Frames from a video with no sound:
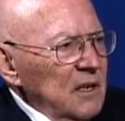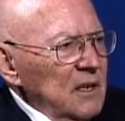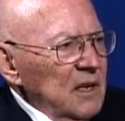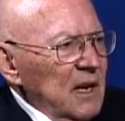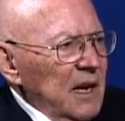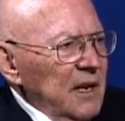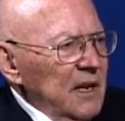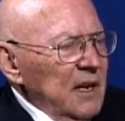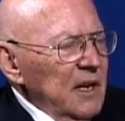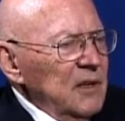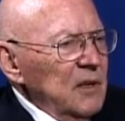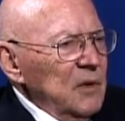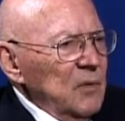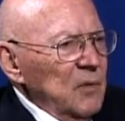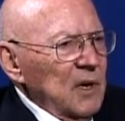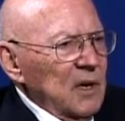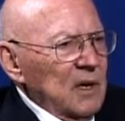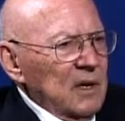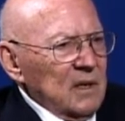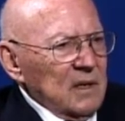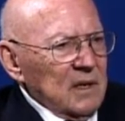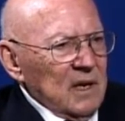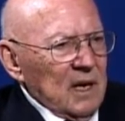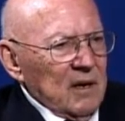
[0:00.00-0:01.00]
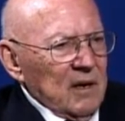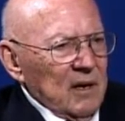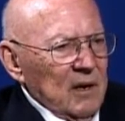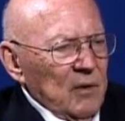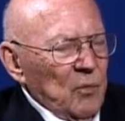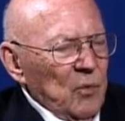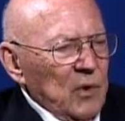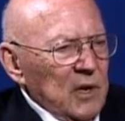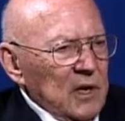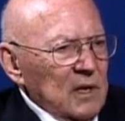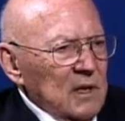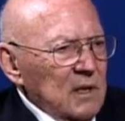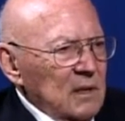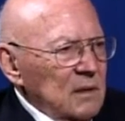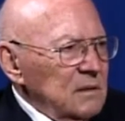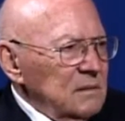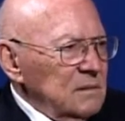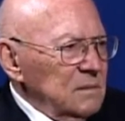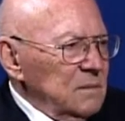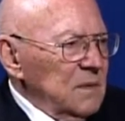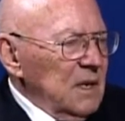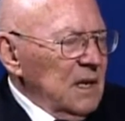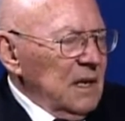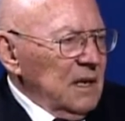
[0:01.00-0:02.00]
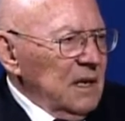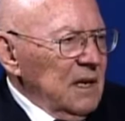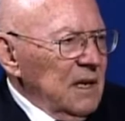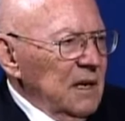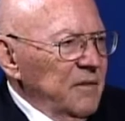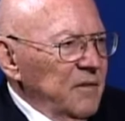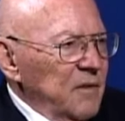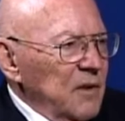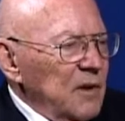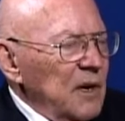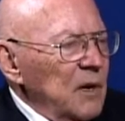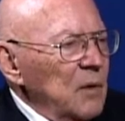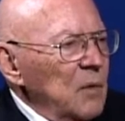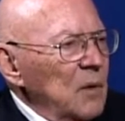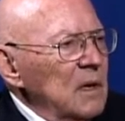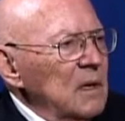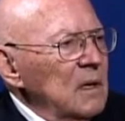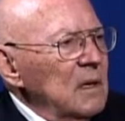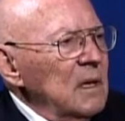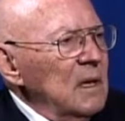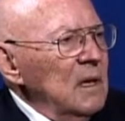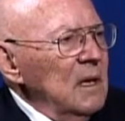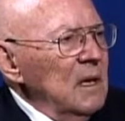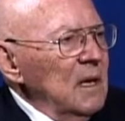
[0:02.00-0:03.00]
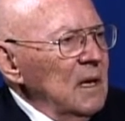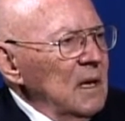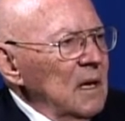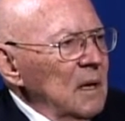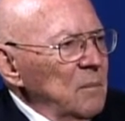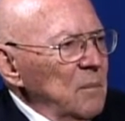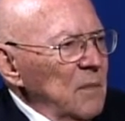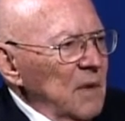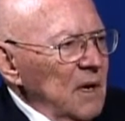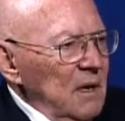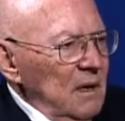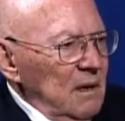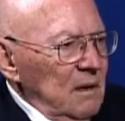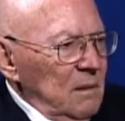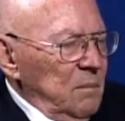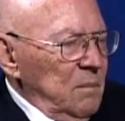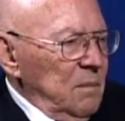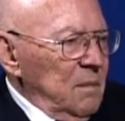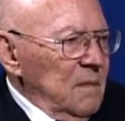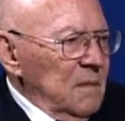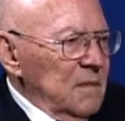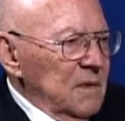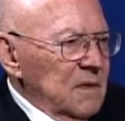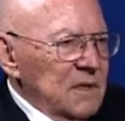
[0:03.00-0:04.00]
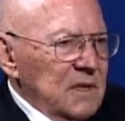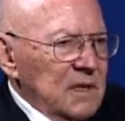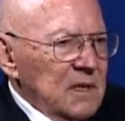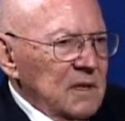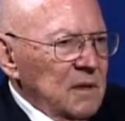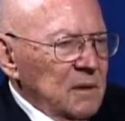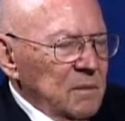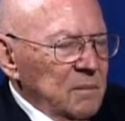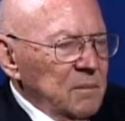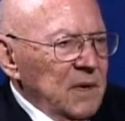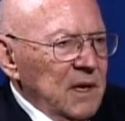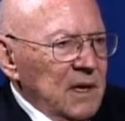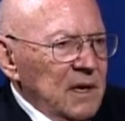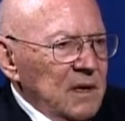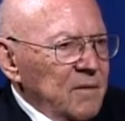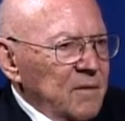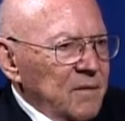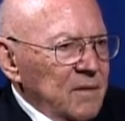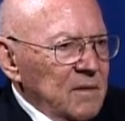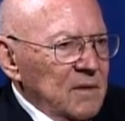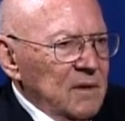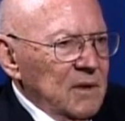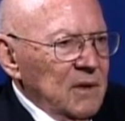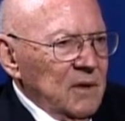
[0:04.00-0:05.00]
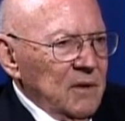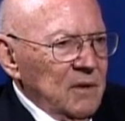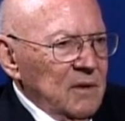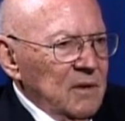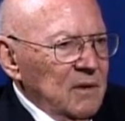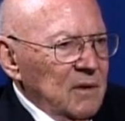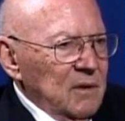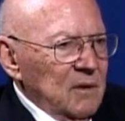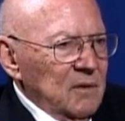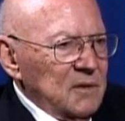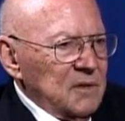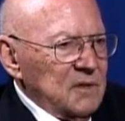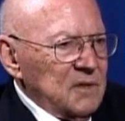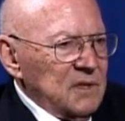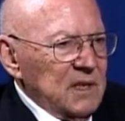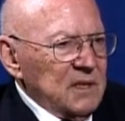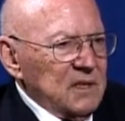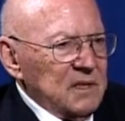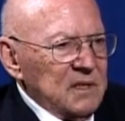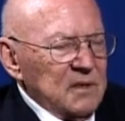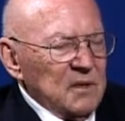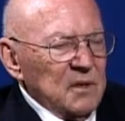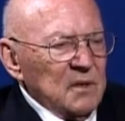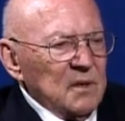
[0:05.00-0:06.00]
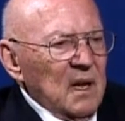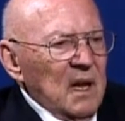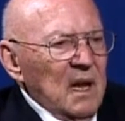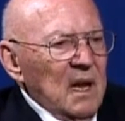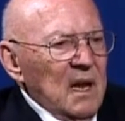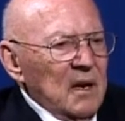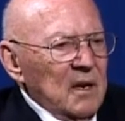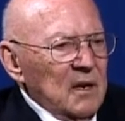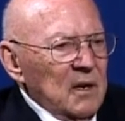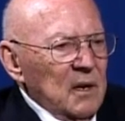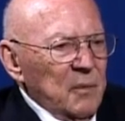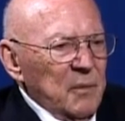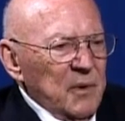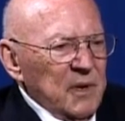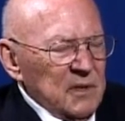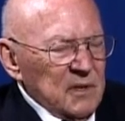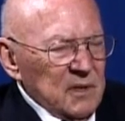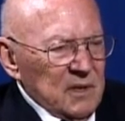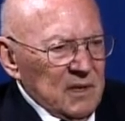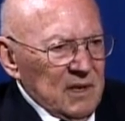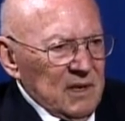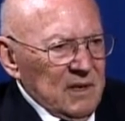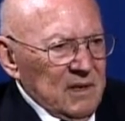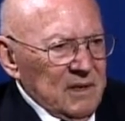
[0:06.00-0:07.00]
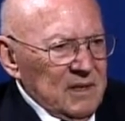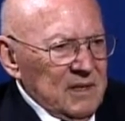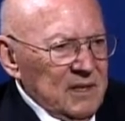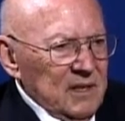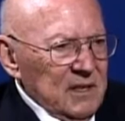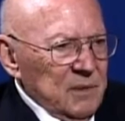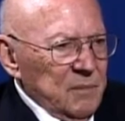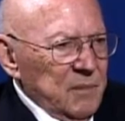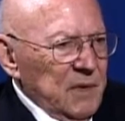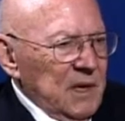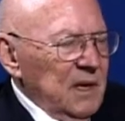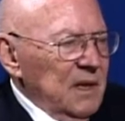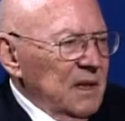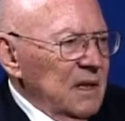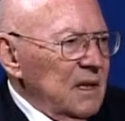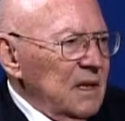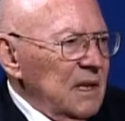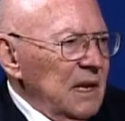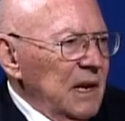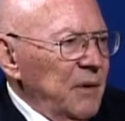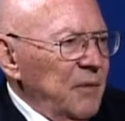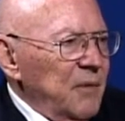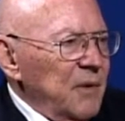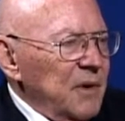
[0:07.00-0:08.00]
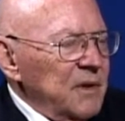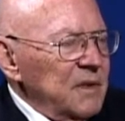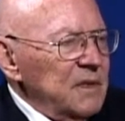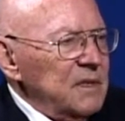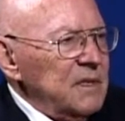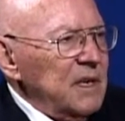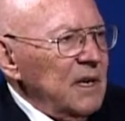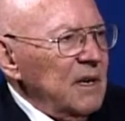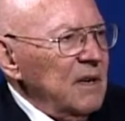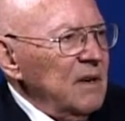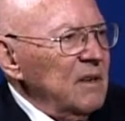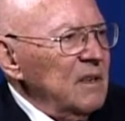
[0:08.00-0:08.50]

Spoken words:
I did the work not only well, but I did it very well. But still, no sense. Nobody's going to tell me that they weren't scared.